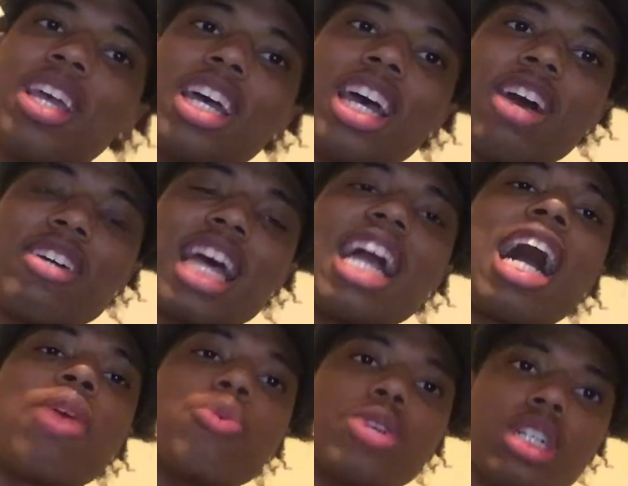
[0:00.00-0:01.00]
and I was like,
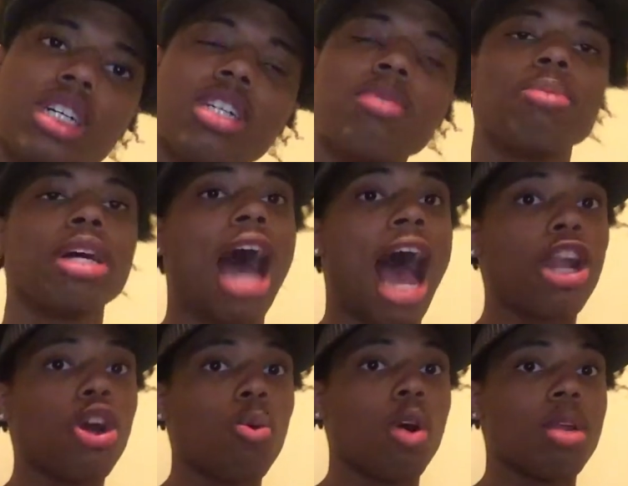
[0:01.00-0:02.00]
I would, but I
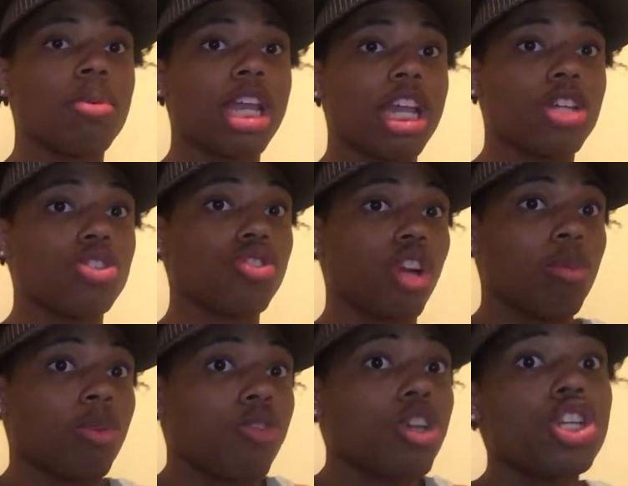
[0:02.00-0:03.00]
don't want to get in
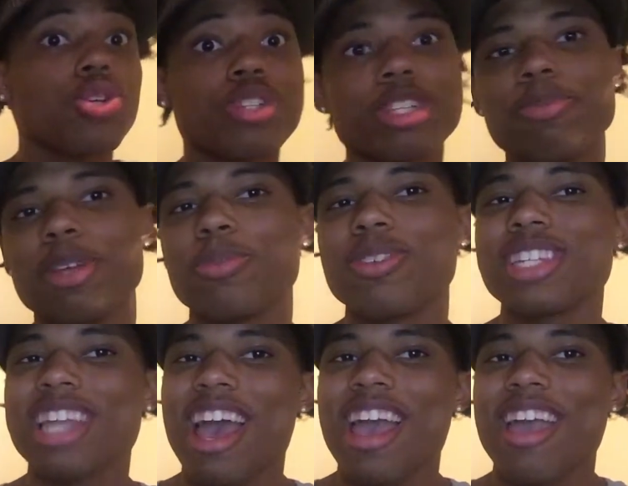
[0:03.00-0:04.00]
trouble for using people's
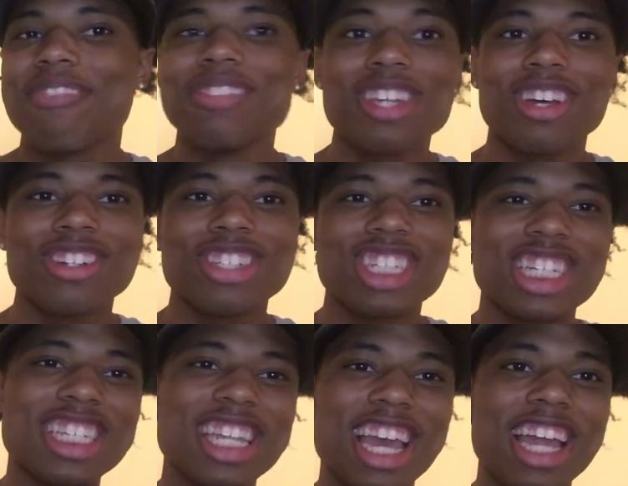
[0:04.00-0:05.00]
names. So she
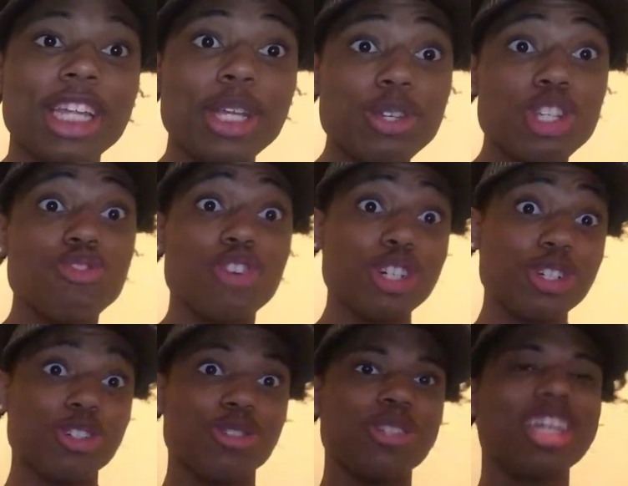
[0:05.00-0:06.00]
said, use
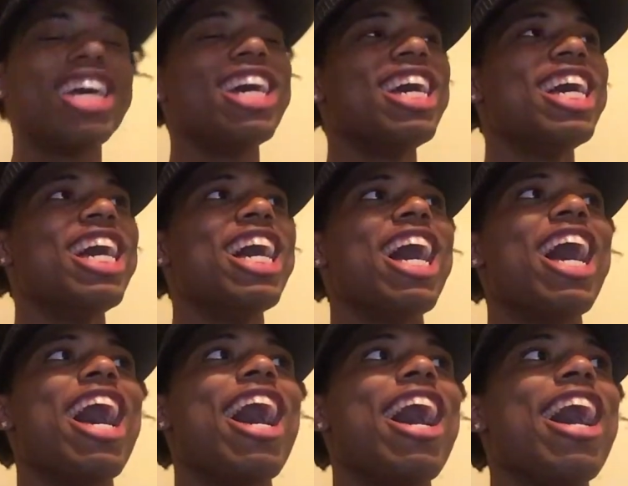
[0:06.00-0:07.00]
food.
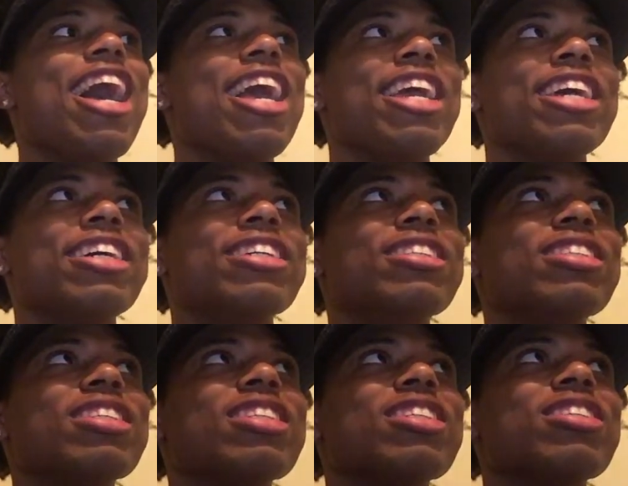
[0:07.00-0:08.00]

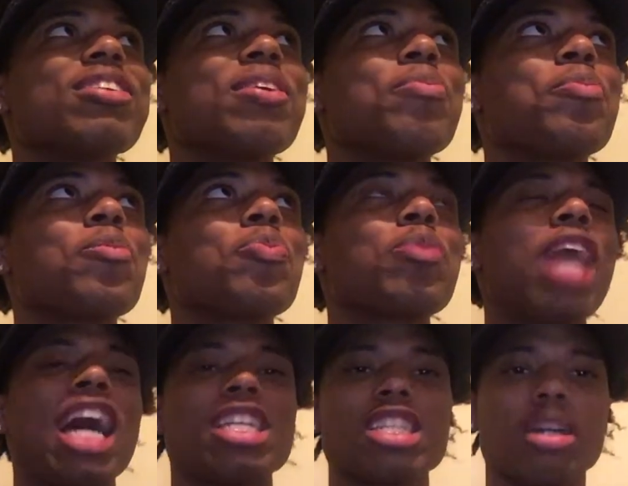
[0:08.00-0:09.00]
And
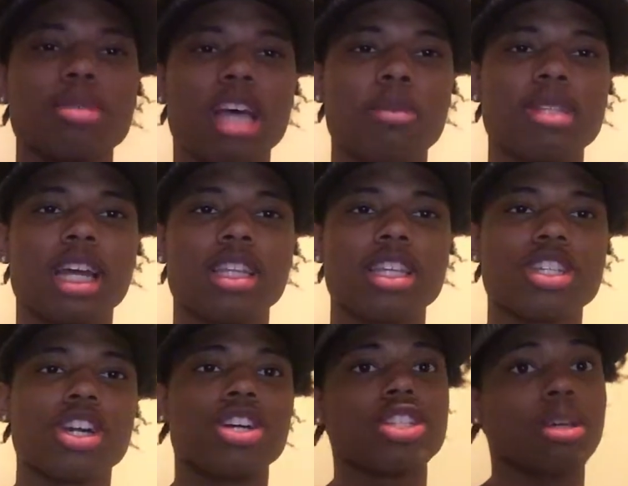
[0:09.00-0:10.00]
I sometimes like this
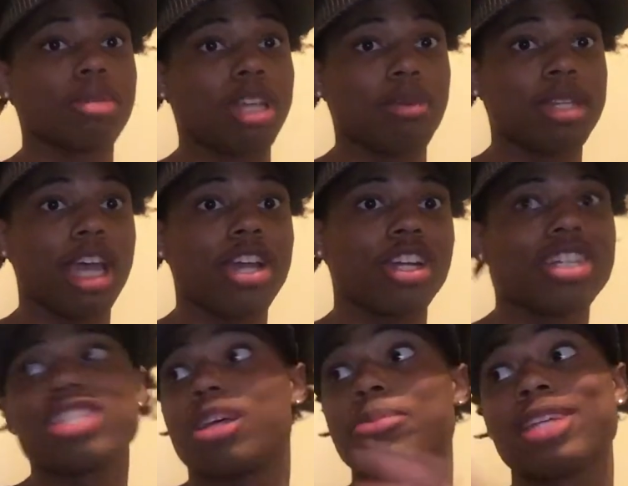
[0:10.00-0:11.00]
girl, sometimes hate her,
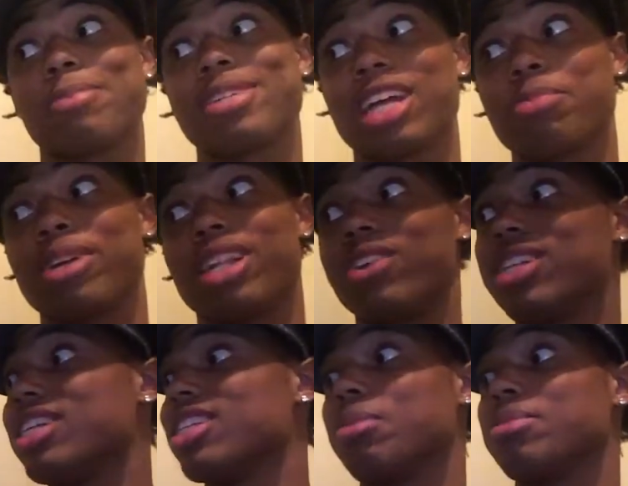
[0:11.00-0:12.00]
sometimes like
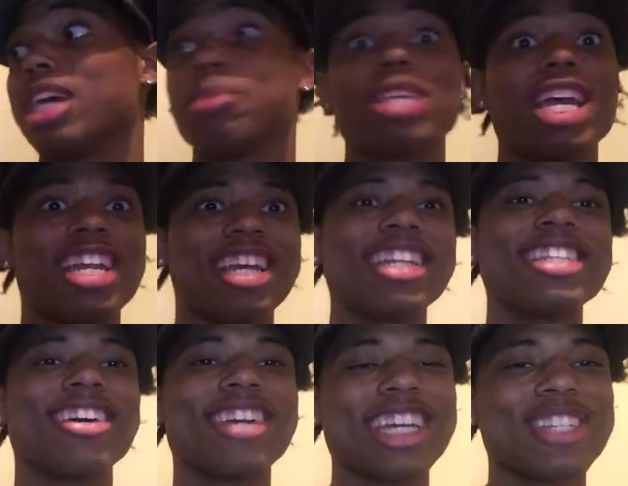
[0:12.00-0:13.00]
Baloney, sometimes hate it.
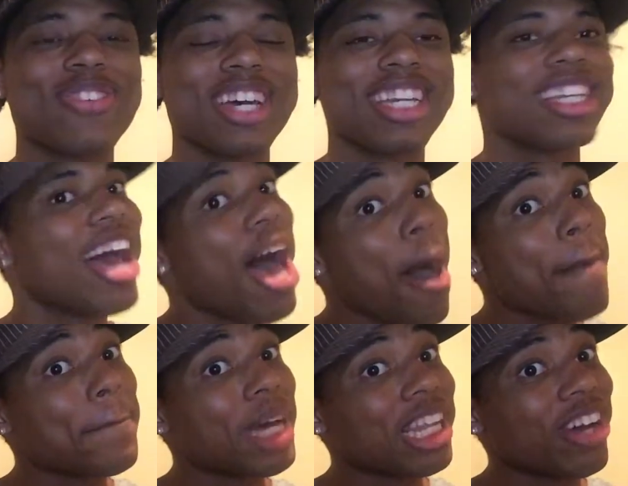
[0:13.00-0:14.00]
So guess what?
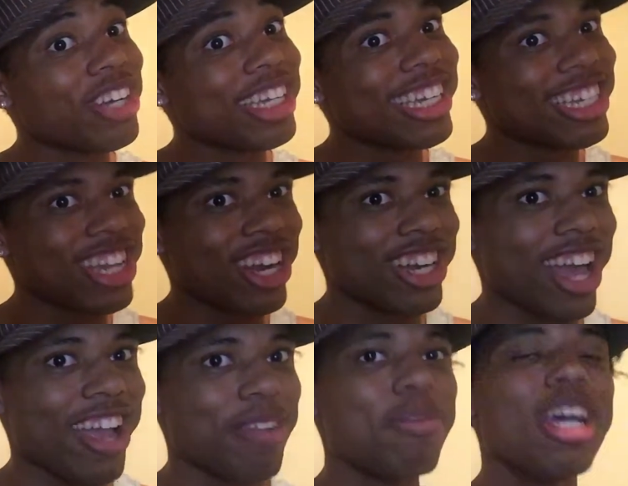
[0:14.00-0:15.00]
Baloney is her
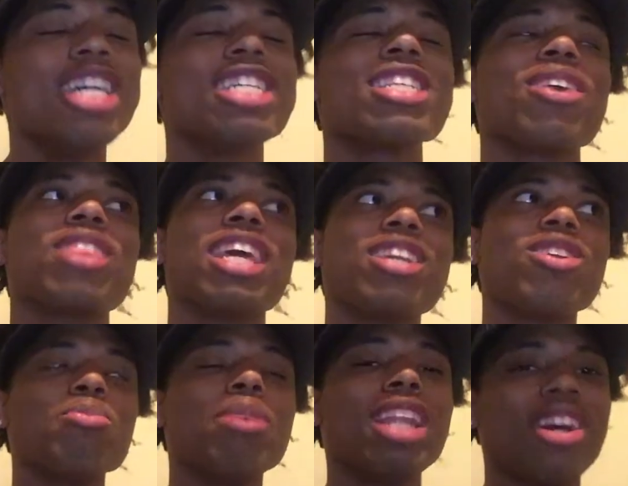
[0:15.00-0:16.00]
name. So thank
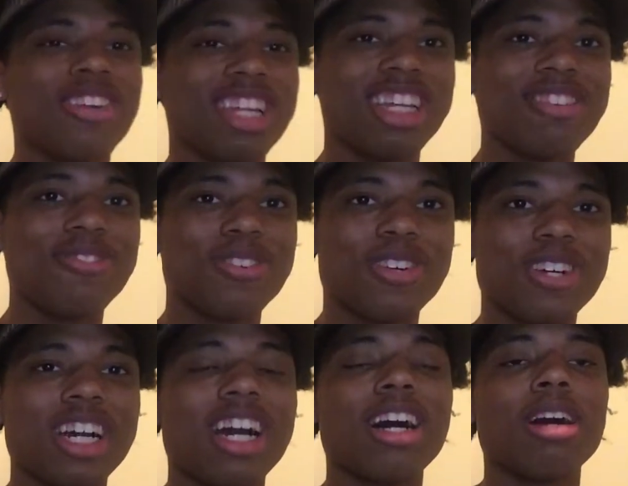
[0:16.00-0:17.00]
you, Baloney,
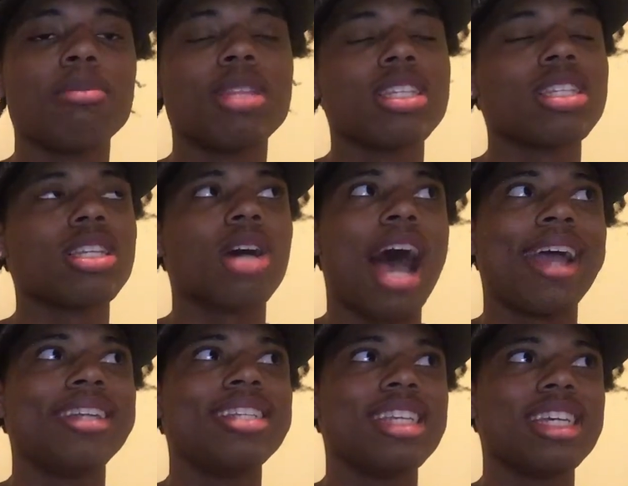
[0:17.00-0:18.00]
for this
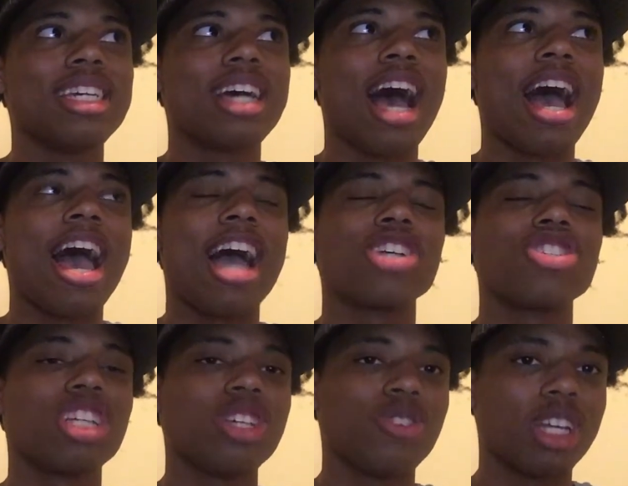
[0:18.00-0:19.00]
idea. I
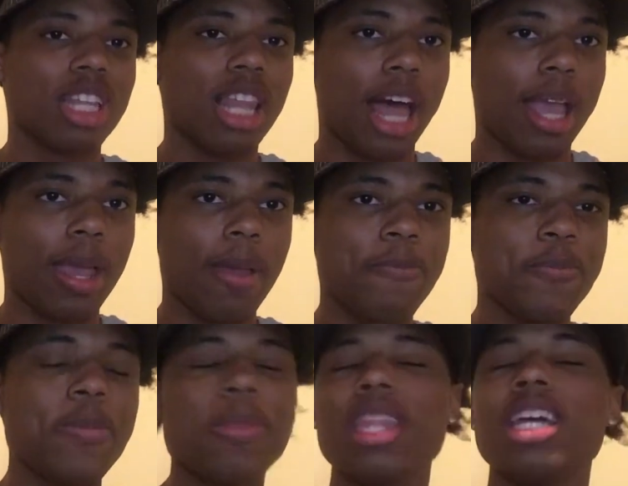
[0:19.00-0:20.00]
actually really like it.
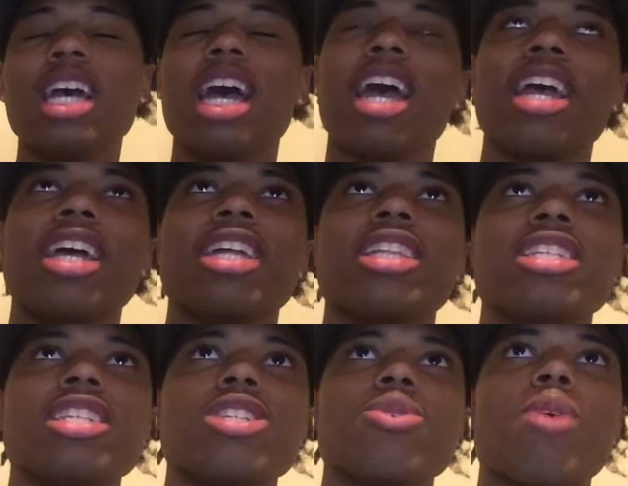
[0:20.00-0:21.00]
And
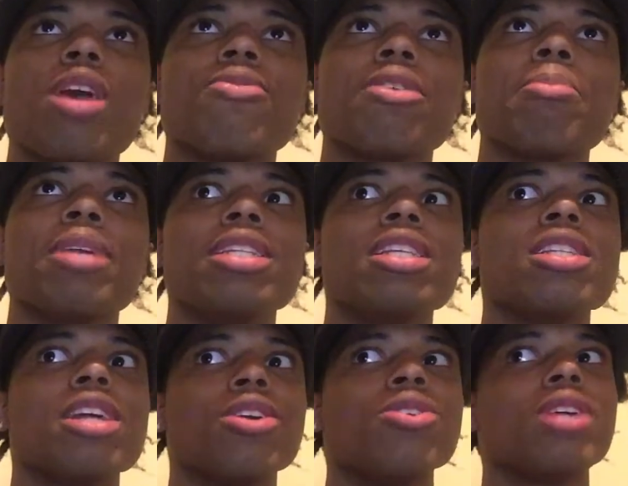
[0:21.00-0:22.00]
this is a way for me to
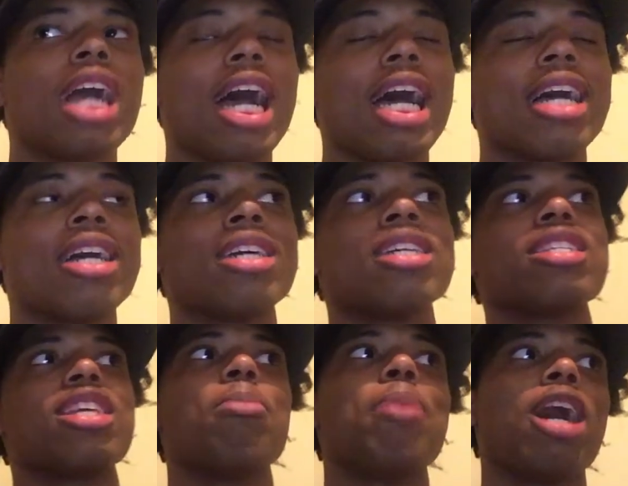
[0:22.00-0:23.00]
tell you guys
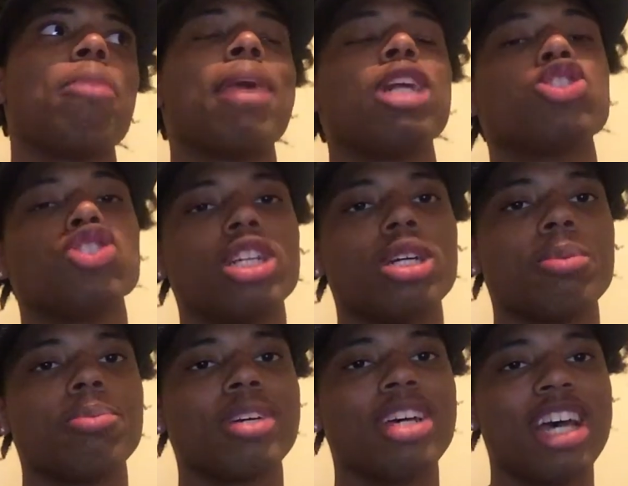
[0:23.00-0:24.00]
about my
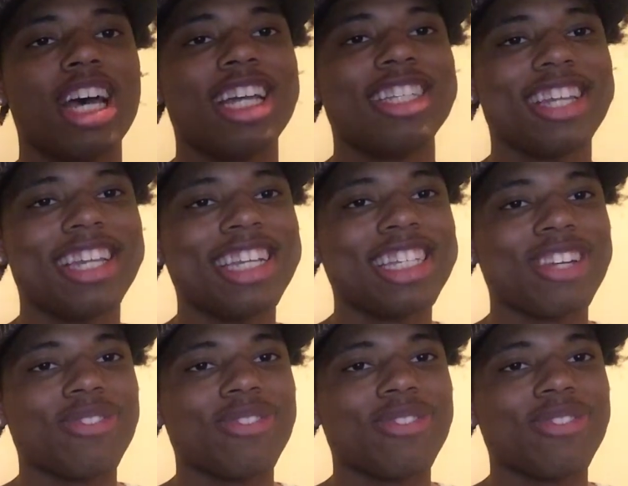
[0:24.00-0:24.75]
trip to Disney